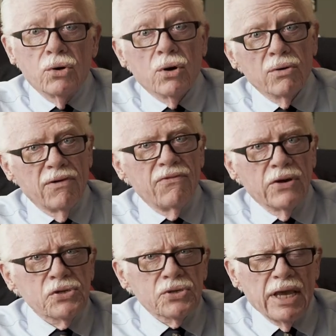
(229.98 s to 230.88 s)
or
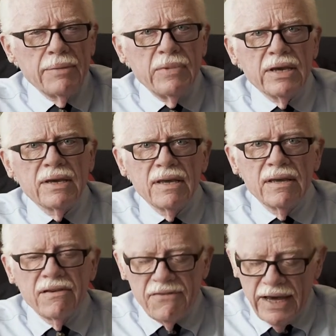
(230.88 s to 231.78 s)
reverse shaming
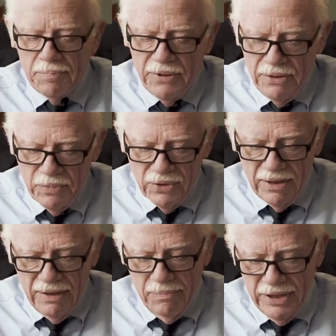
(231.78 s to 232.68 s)
fat
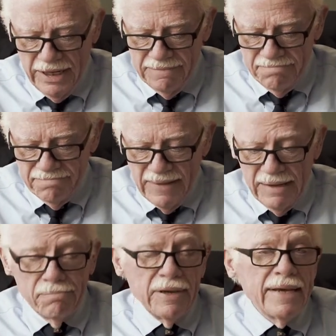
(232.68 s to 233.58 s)
people. But
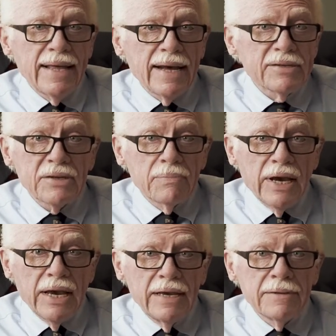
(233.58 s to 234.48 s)
be that as it
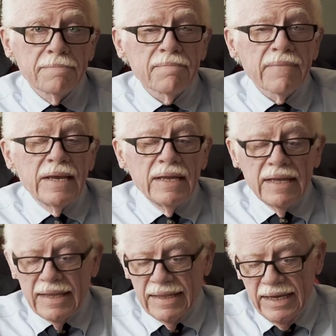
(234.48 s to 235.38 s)
may,
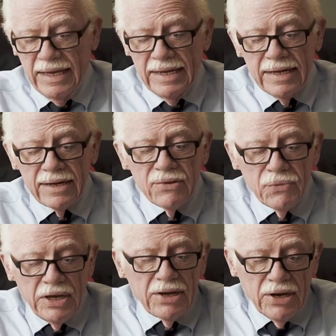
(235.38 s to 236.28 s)
the idiot of the week